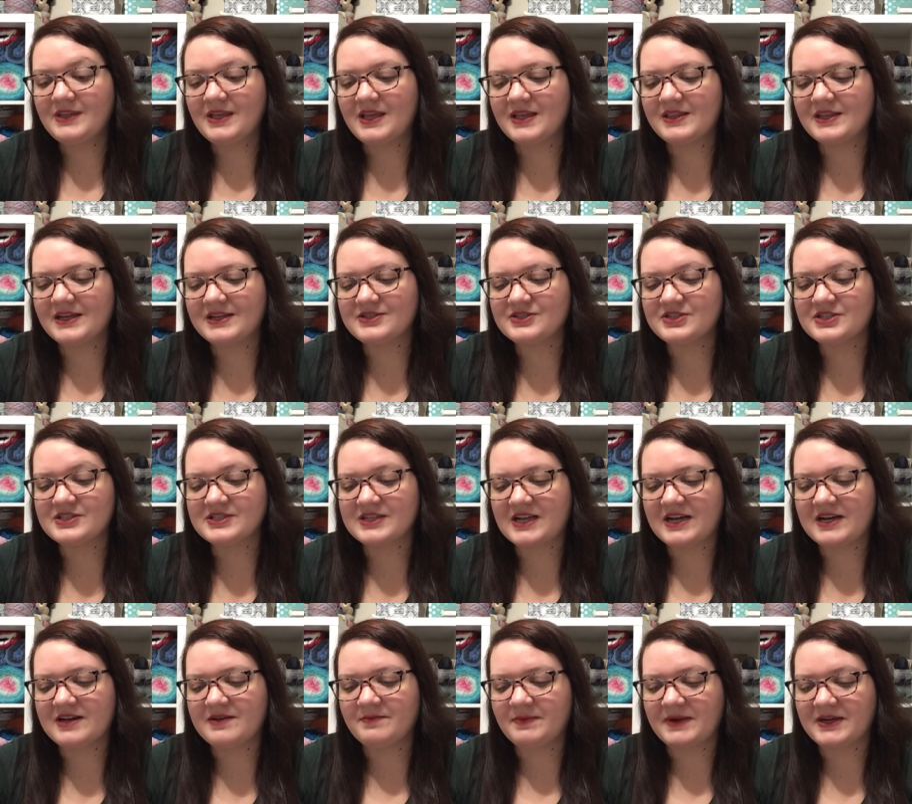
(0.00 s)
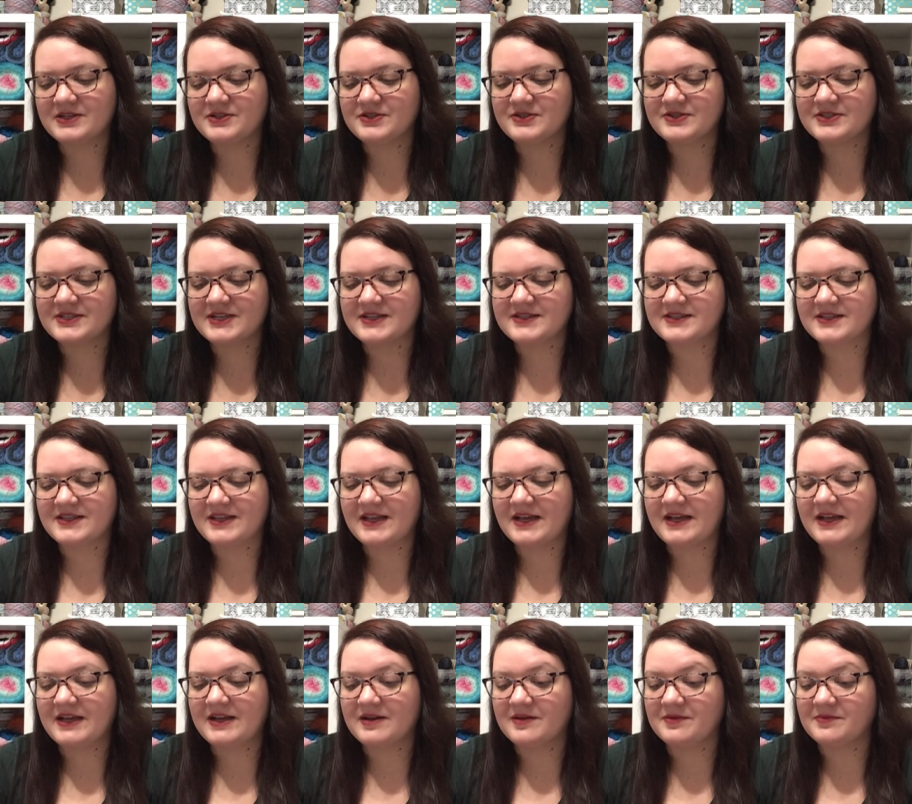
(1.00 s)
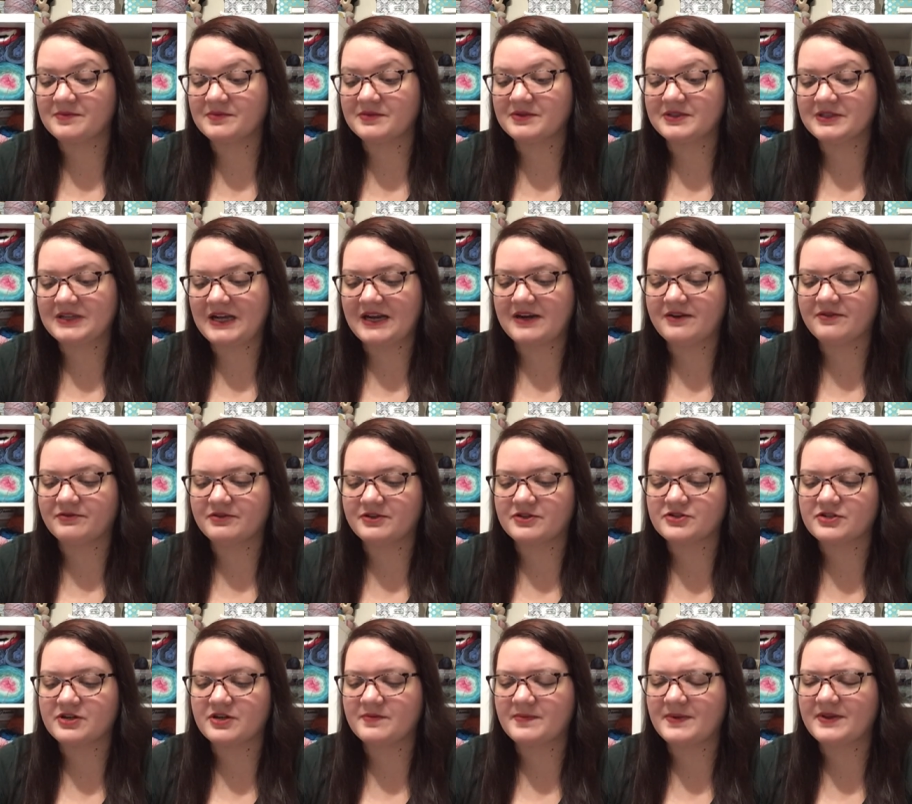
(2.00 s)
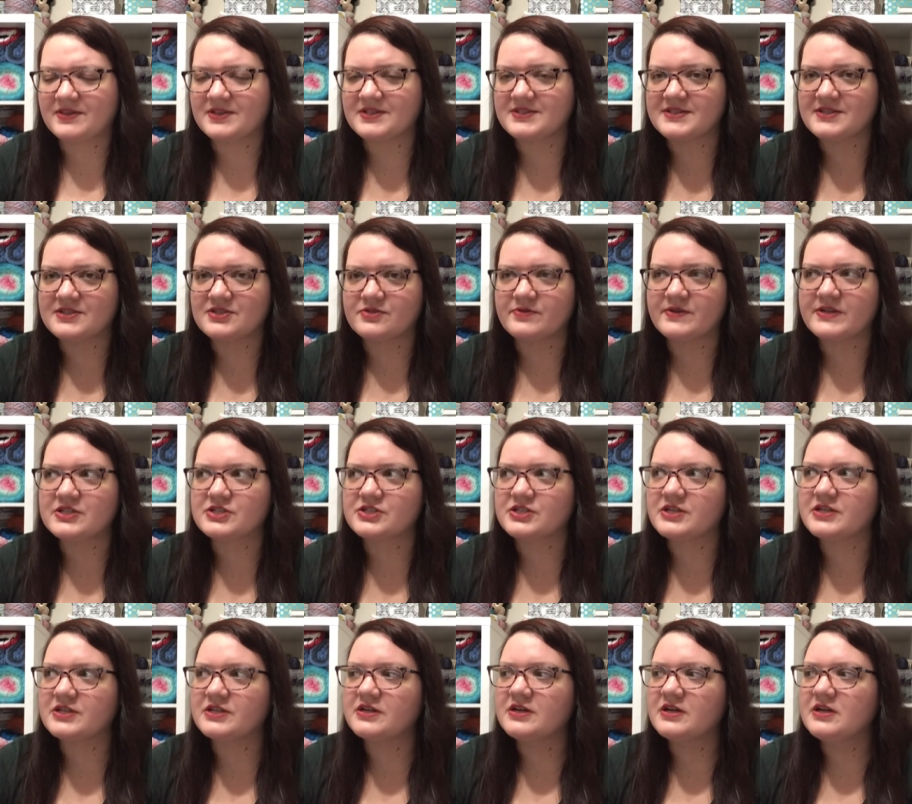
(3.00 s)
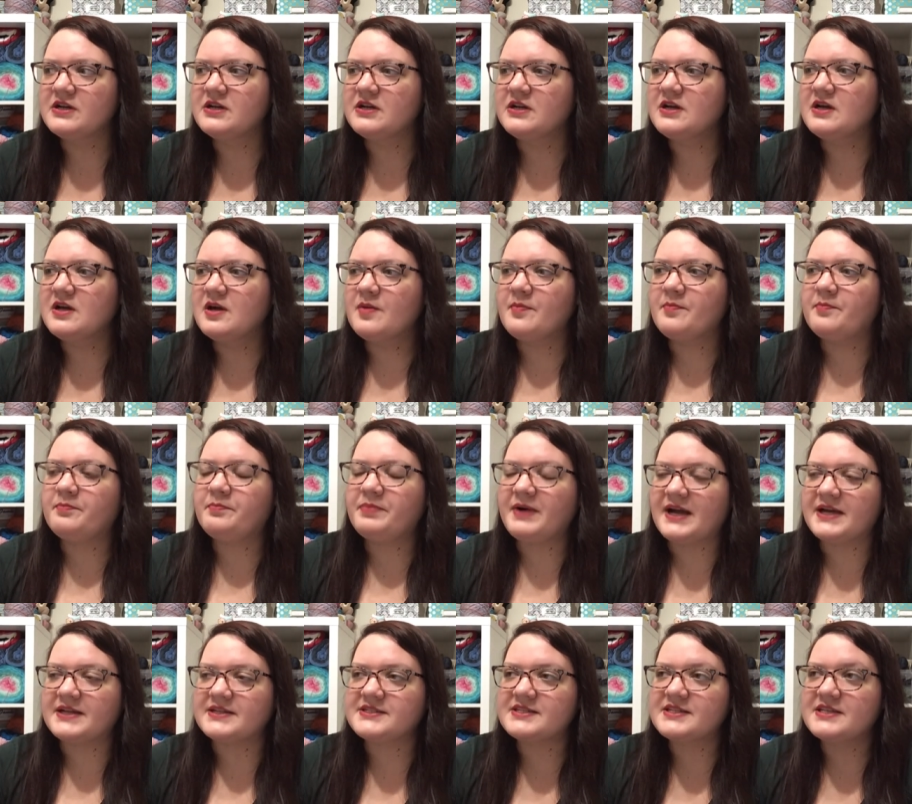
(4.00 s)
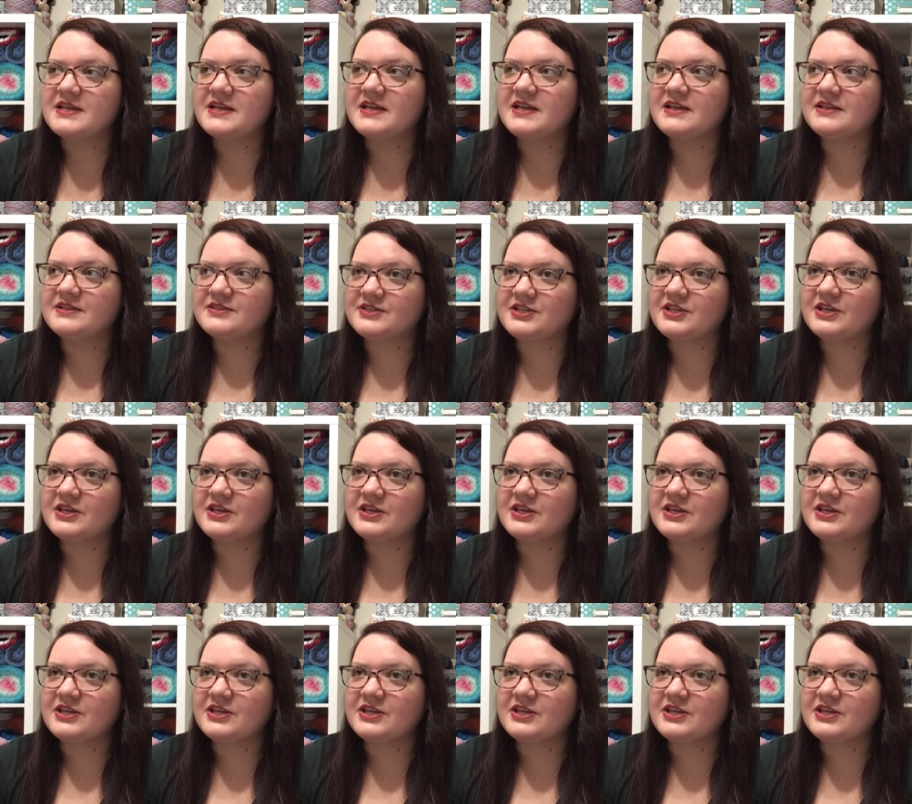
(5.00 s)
that's just kind of my two cents on that and I'm kind of frustrated about the situation but to